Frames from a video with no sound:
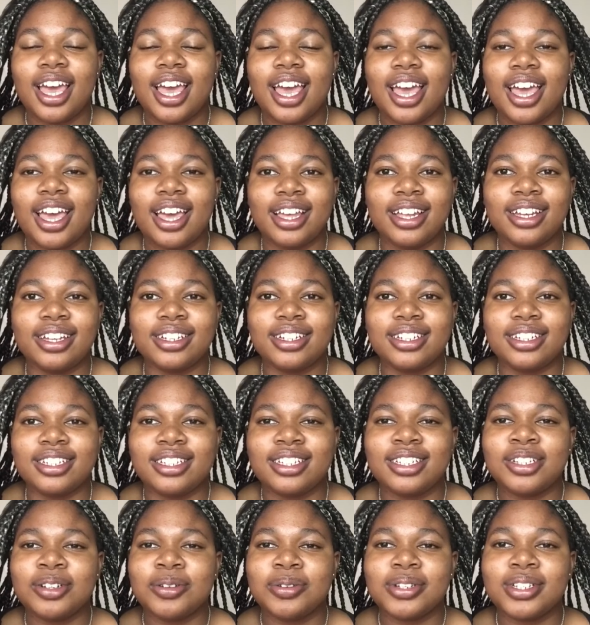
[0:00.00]
And
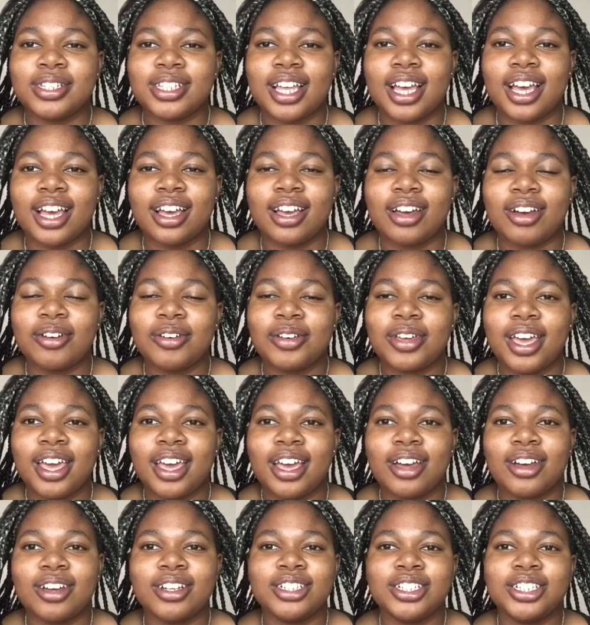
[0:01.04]
she was like,
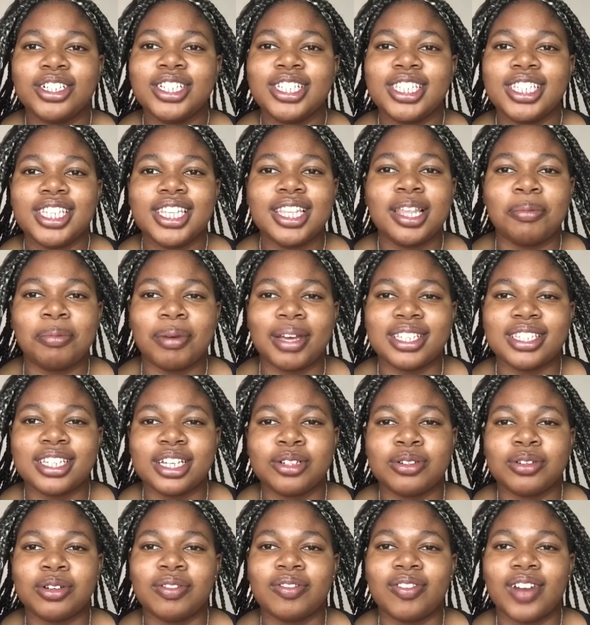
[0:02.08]
okay, because she could see the
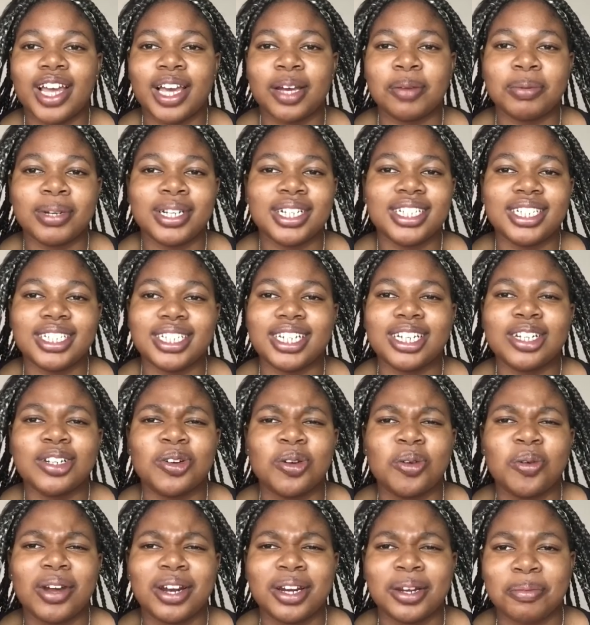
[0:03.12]
bisexual flag, but she didn't
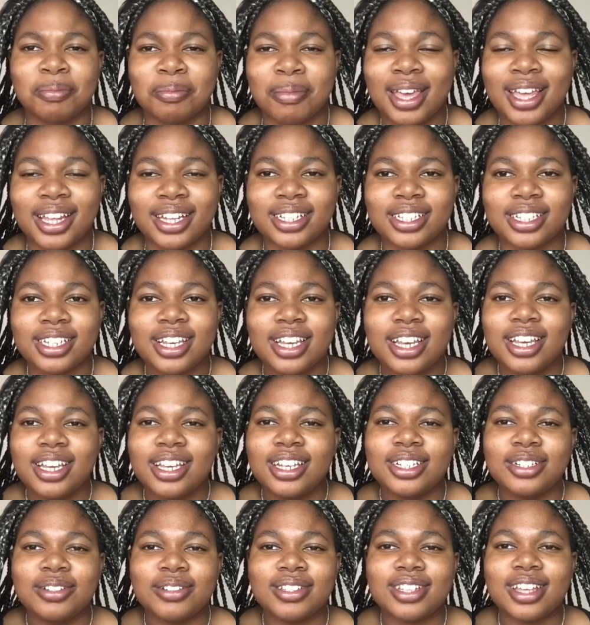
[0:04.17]
know what it meant.
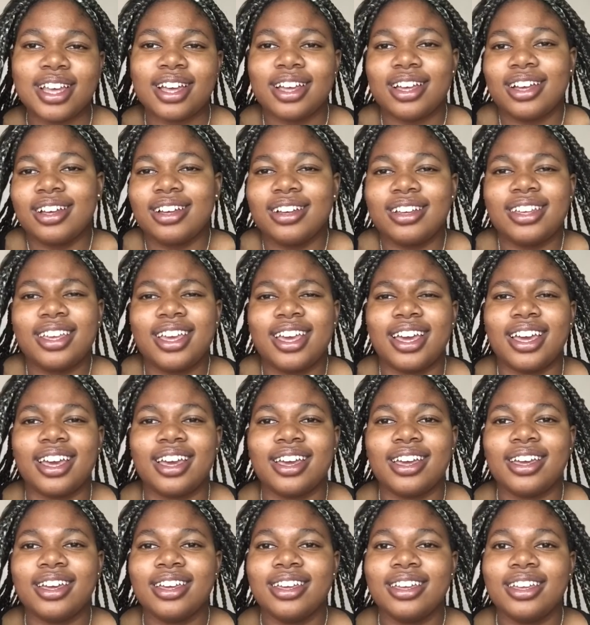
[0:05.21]
She was like,
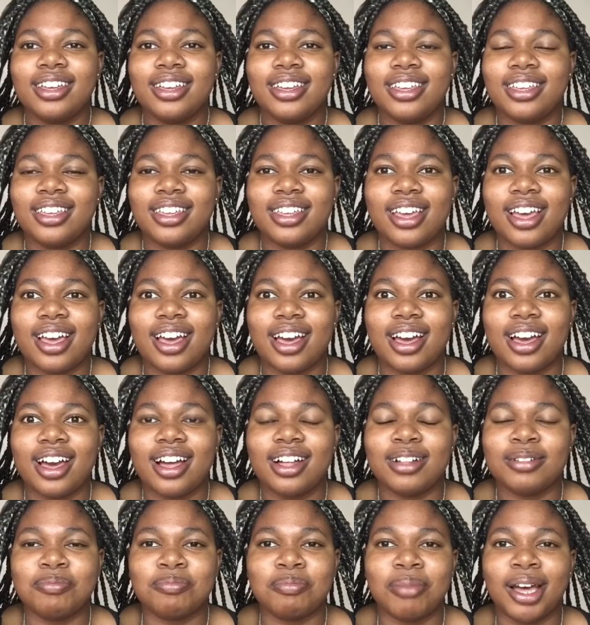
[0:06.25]
okay, yeah,
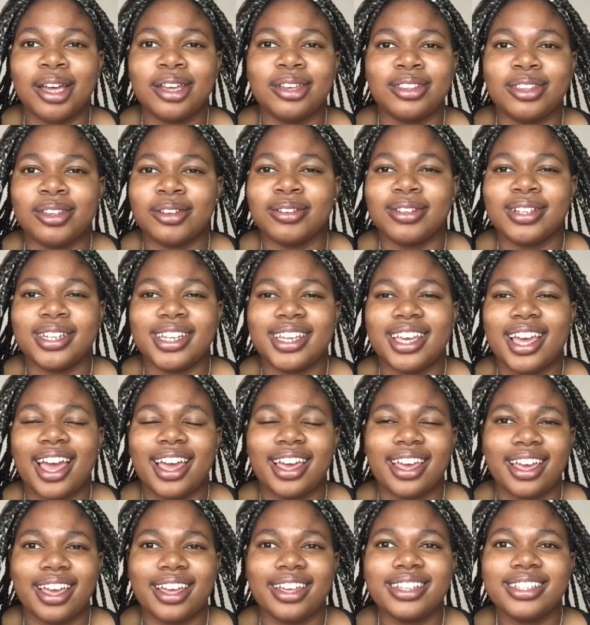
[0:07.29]
I'll buy you the hoodie, I
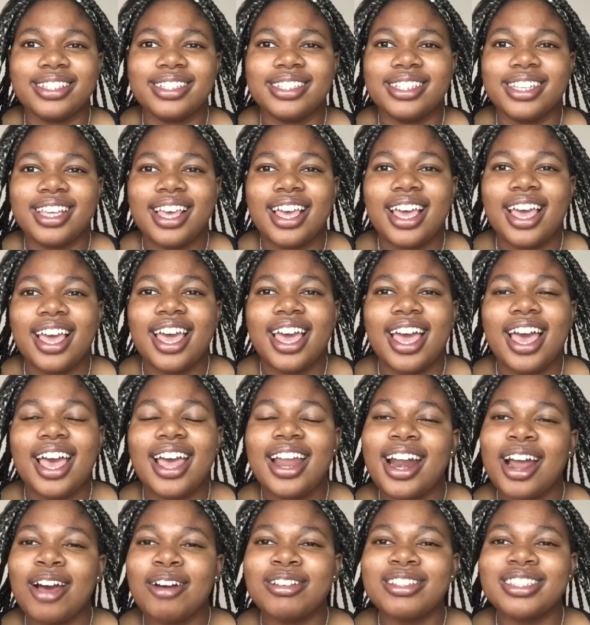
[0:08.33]
guess.
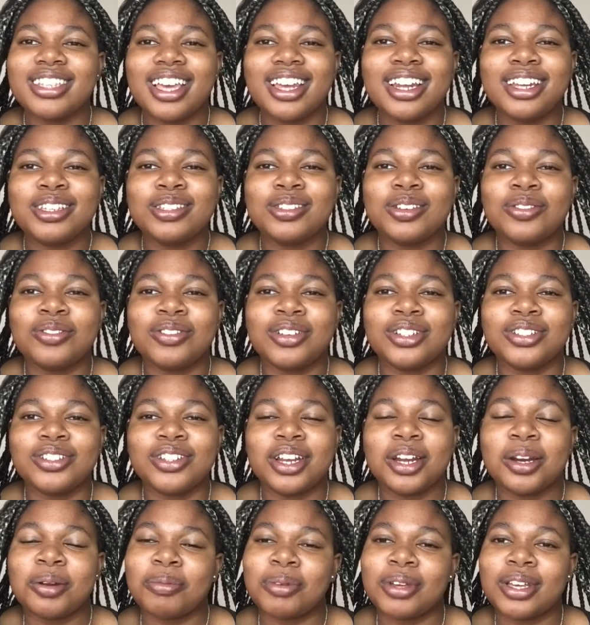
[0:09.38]
And I was getting so
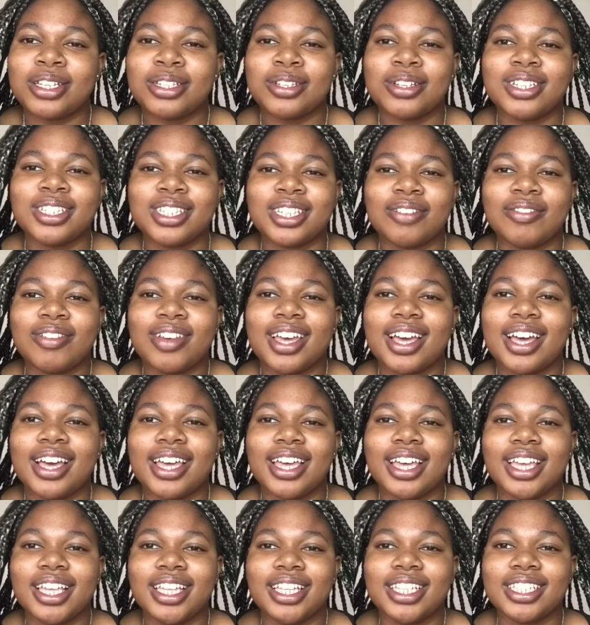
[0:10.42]
frustrated because I was giving her
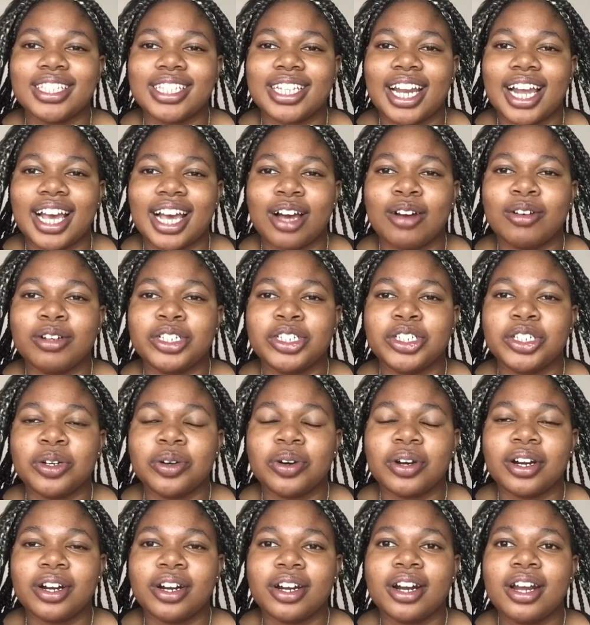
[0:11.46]
hints. Like, I would show
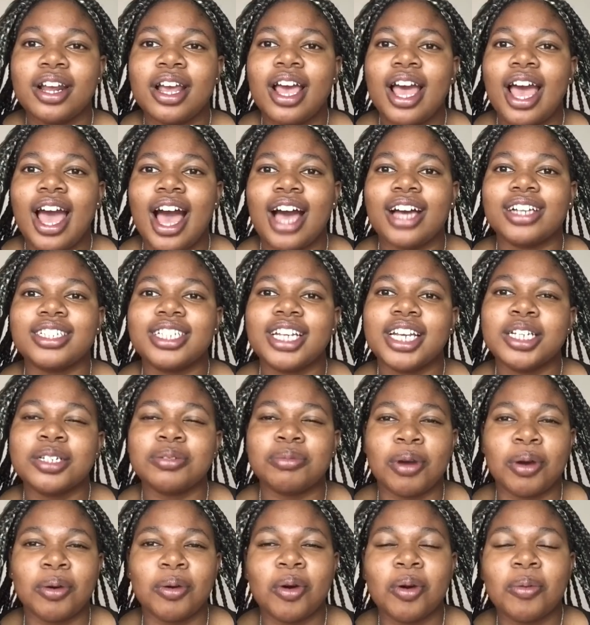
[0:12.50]
her, I changed
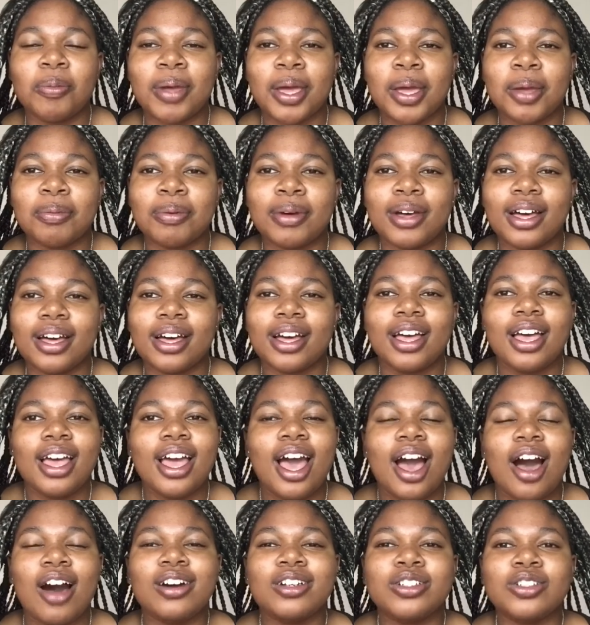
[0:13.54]
my wallpaper.
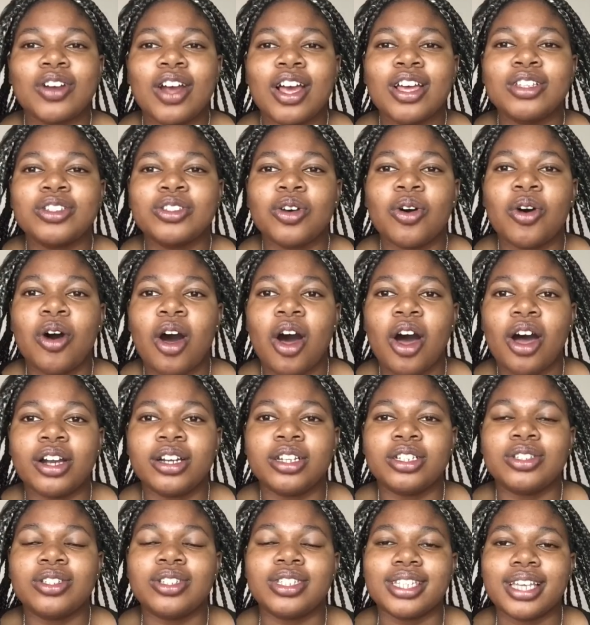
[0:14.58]
I was trying so hard
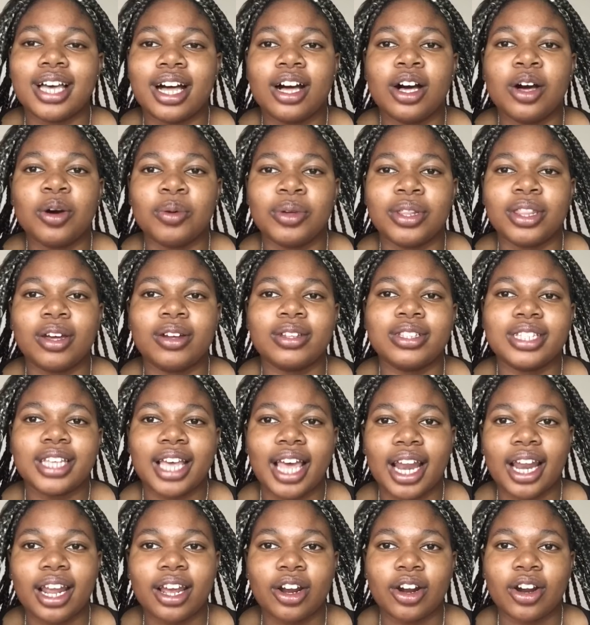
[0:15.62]
to tell her without
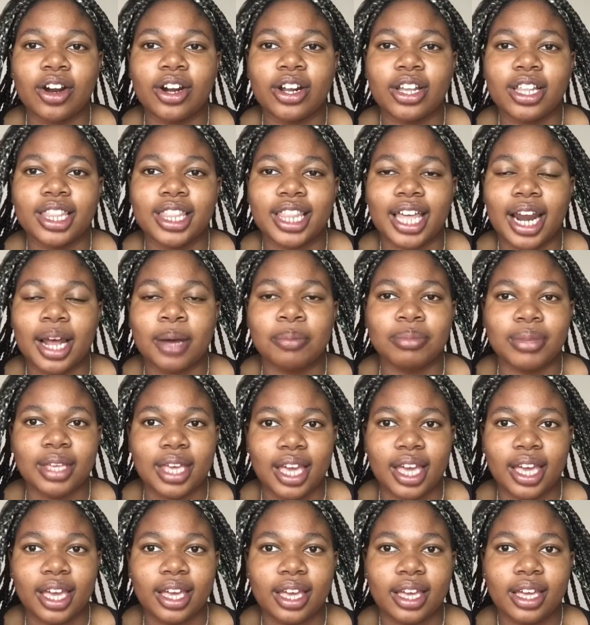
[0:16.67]
telling her that I'm
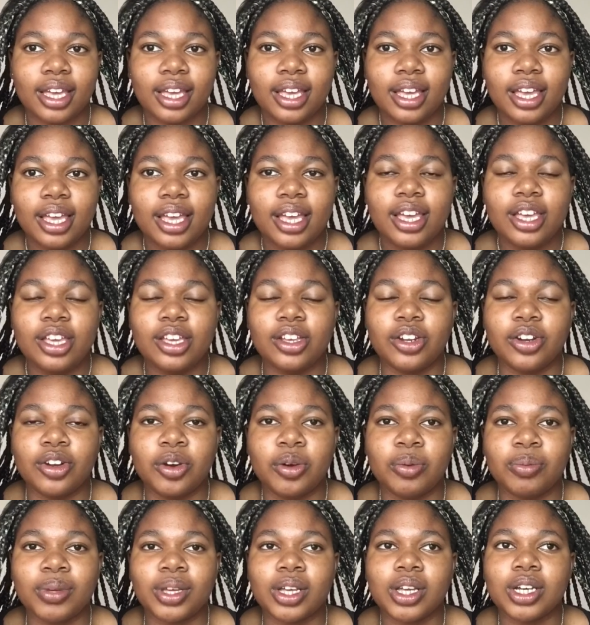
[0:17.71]
gay,
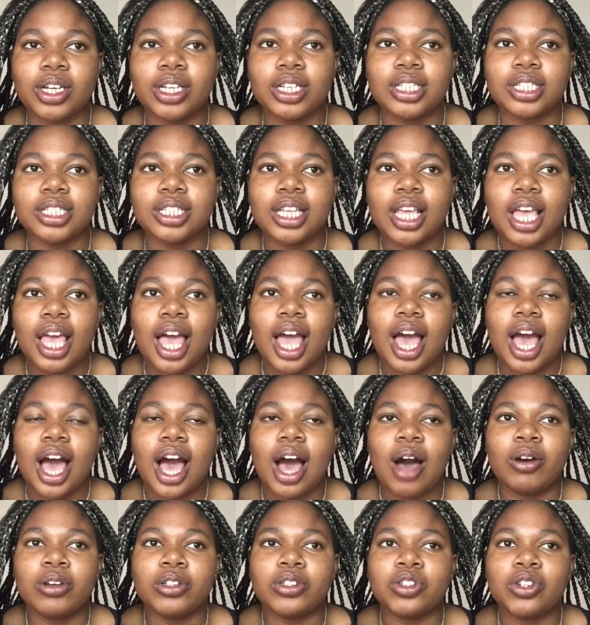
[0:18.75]
because
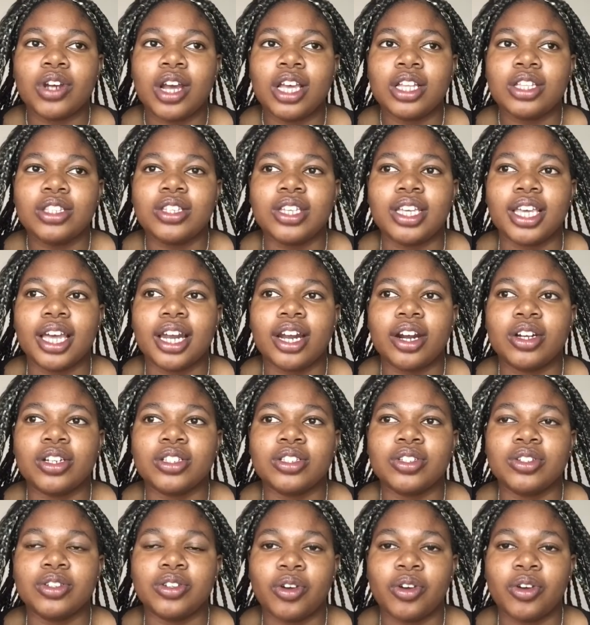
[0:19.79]
I was trying to get her to